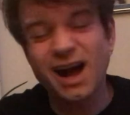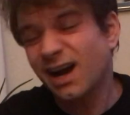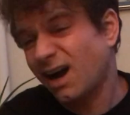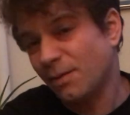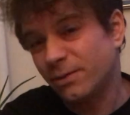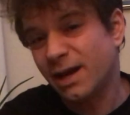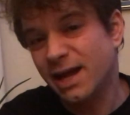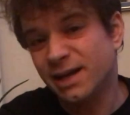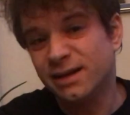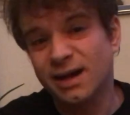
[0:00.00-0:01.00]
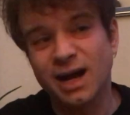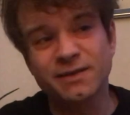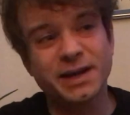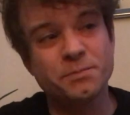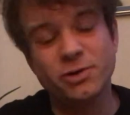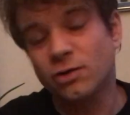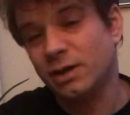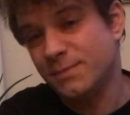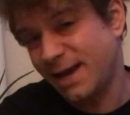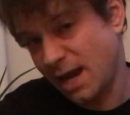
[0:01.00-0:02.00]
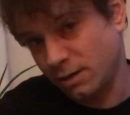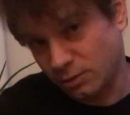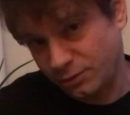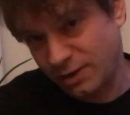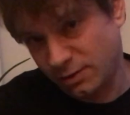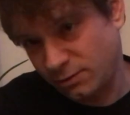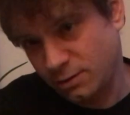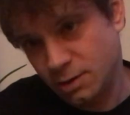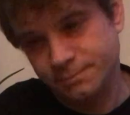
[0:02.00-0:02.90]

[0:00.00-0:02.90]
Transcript: complicated on like a purely mechanical sense.